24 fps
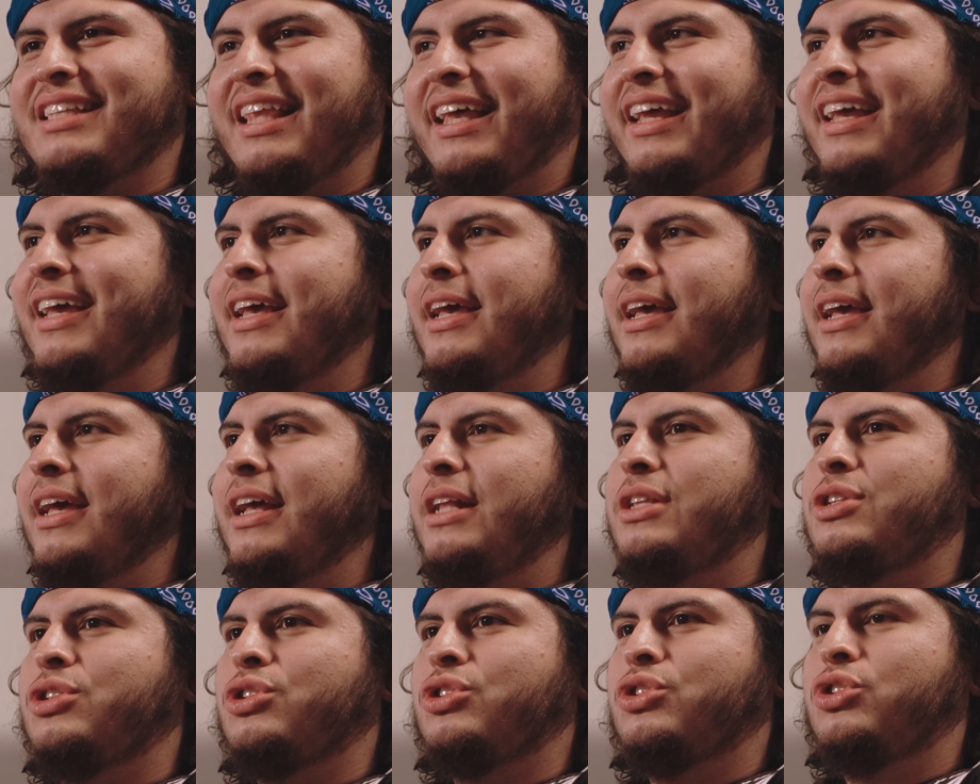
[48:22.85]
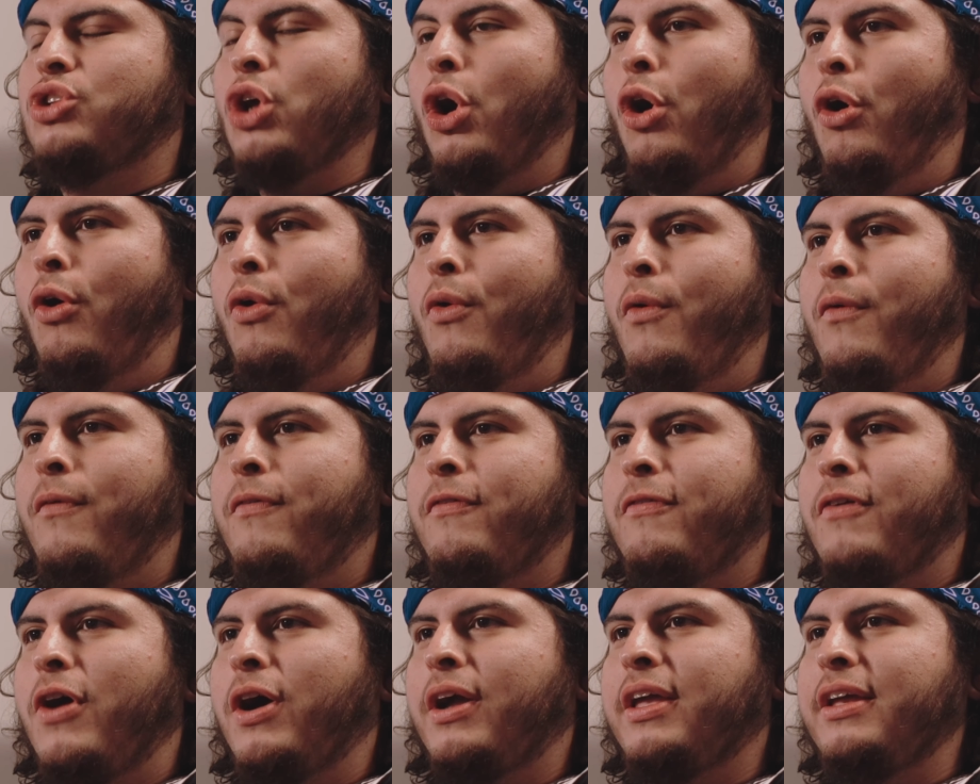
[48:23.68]
Like, it's so
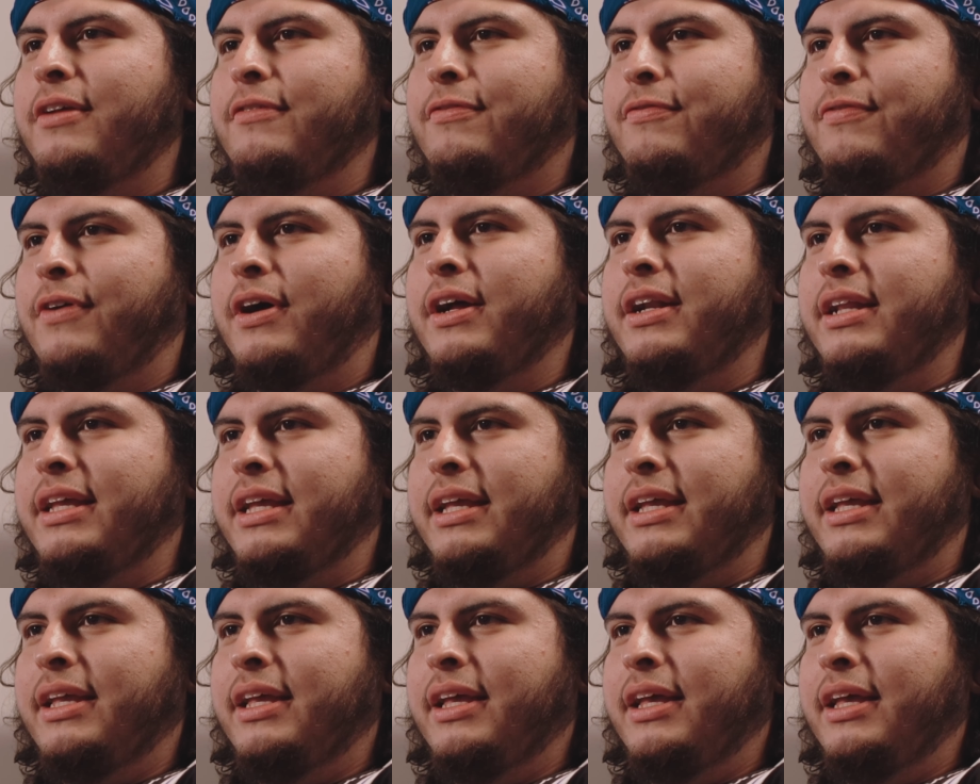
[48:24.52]
fucking funny.